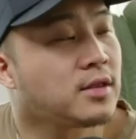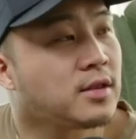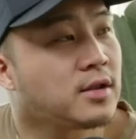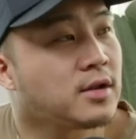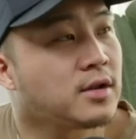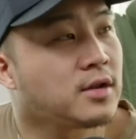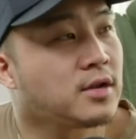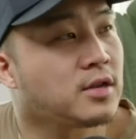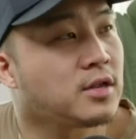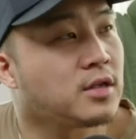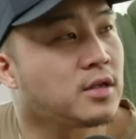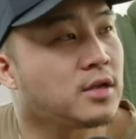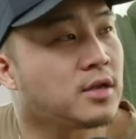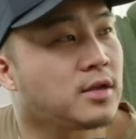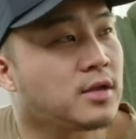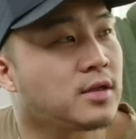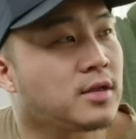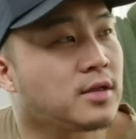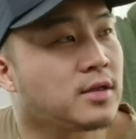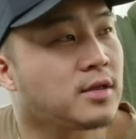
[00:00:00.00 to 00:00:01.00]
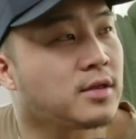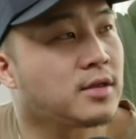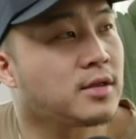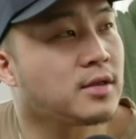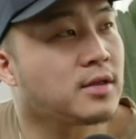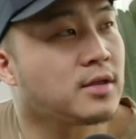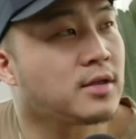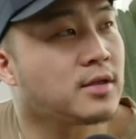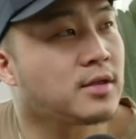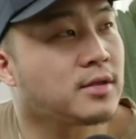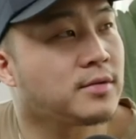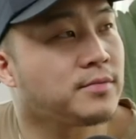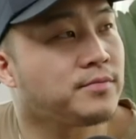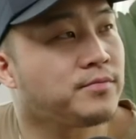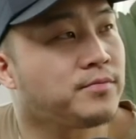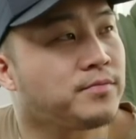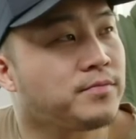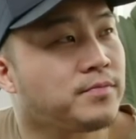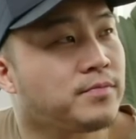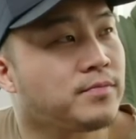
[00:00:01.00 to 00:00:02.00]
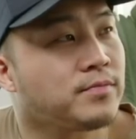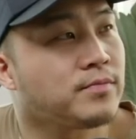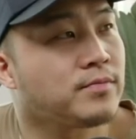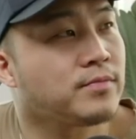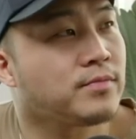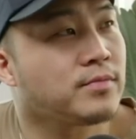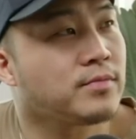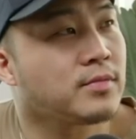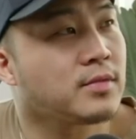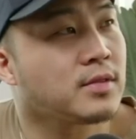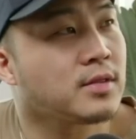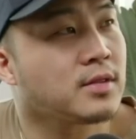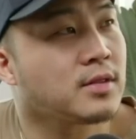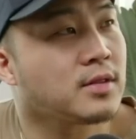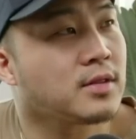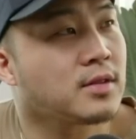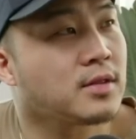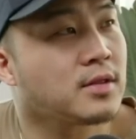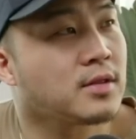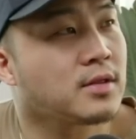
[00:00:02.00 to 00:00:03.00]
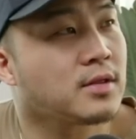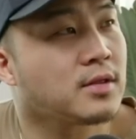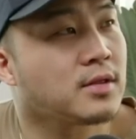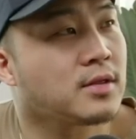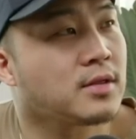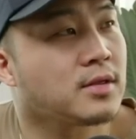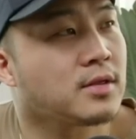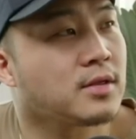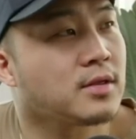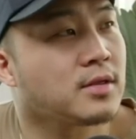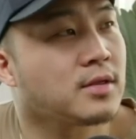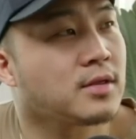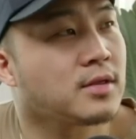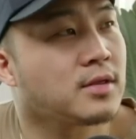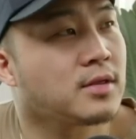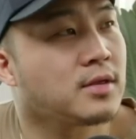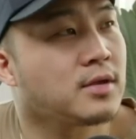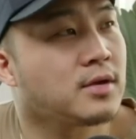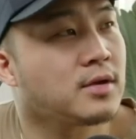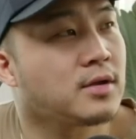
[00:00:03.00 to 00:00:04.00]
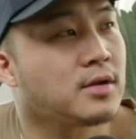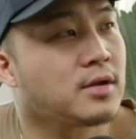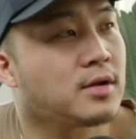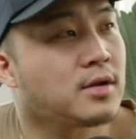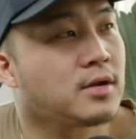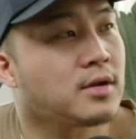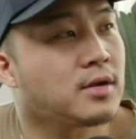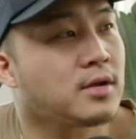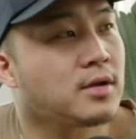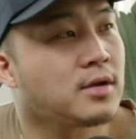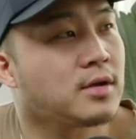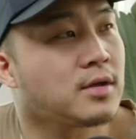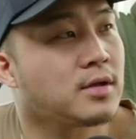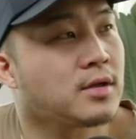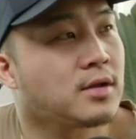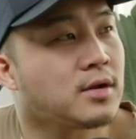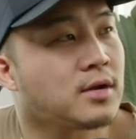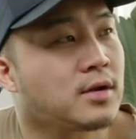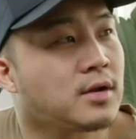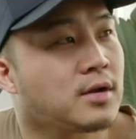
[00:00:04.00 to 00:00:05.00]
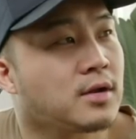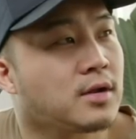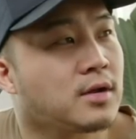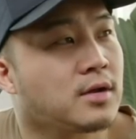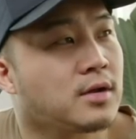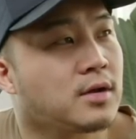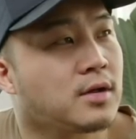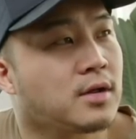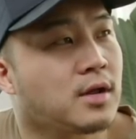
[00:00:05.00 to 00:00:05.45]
(silent)